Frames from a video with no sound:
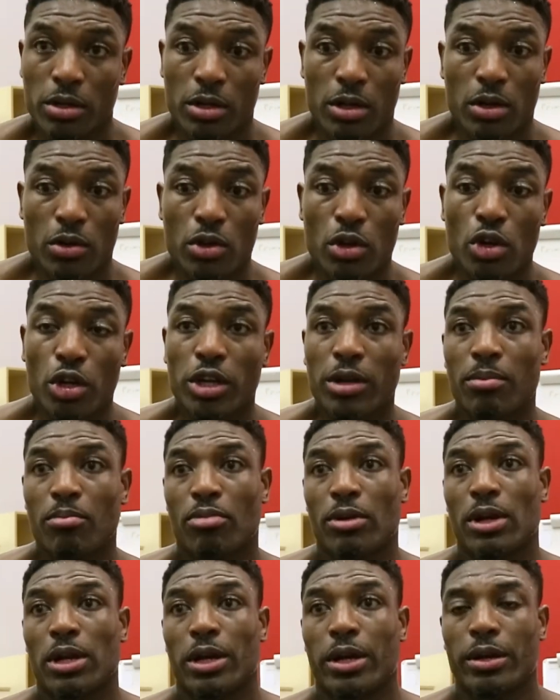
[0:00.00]
you know, you're looking
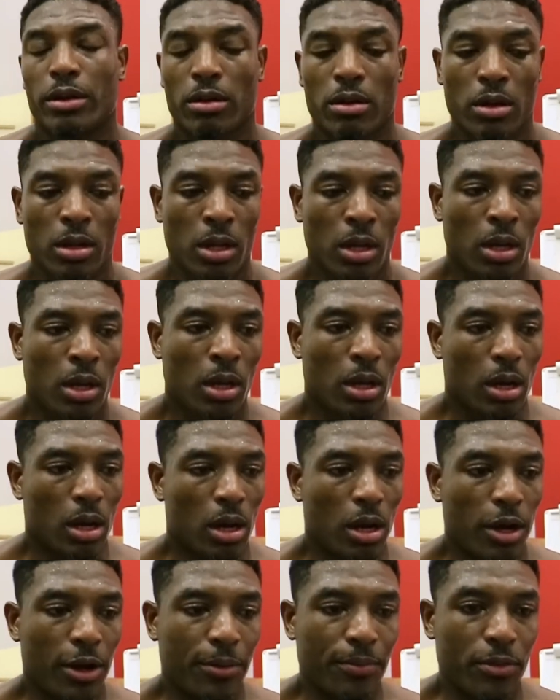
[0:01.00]
brilliant.
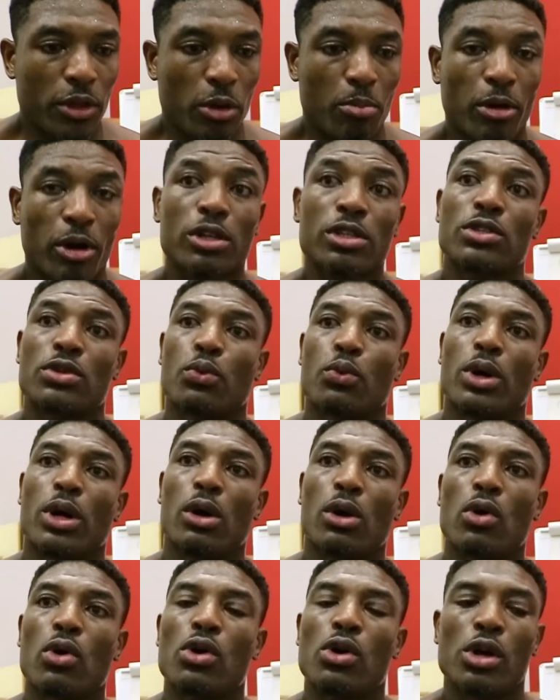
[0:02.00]
You're boxing
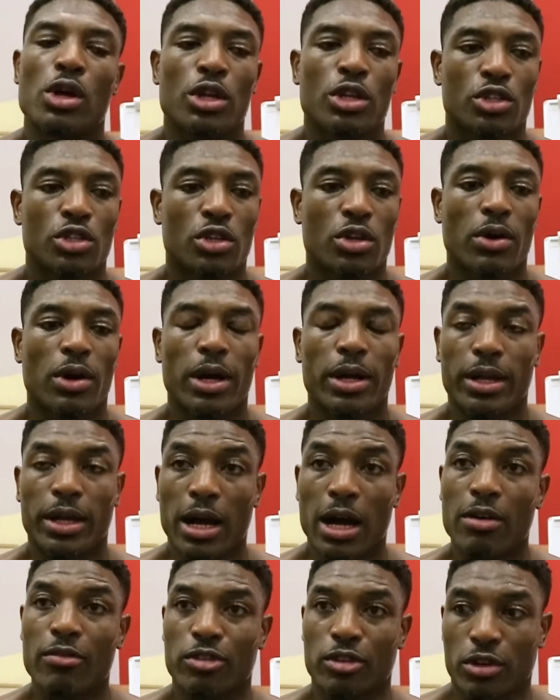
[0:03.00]
well. Just go out there,
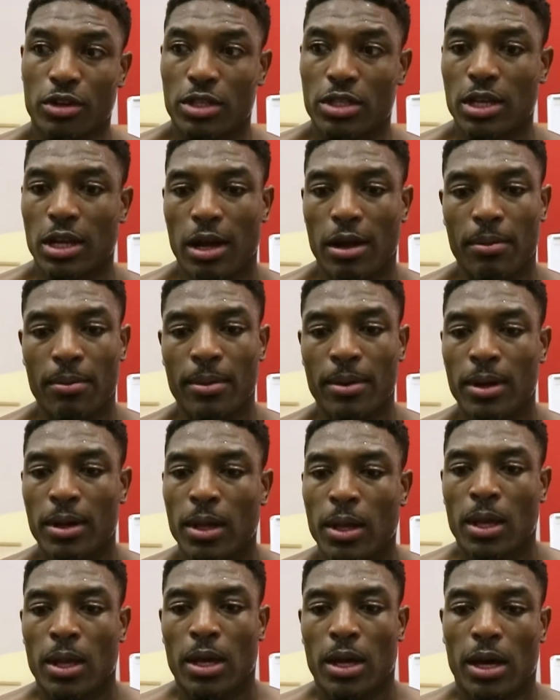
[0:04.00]
have a good time,
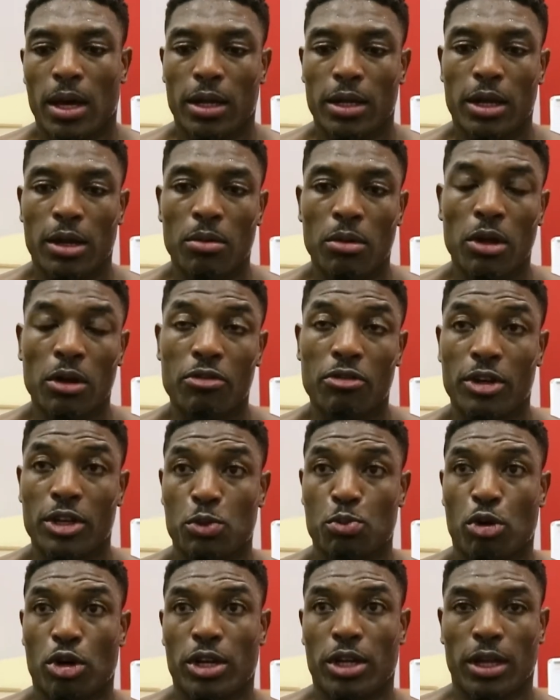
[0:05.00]
and look for
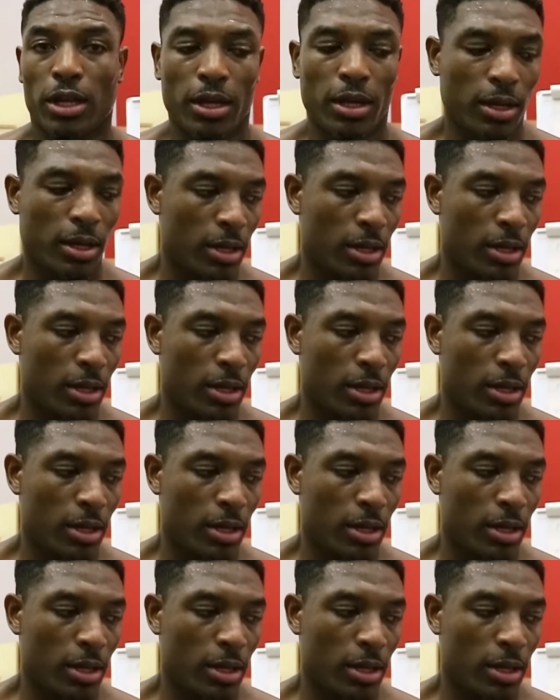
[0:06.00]
his body."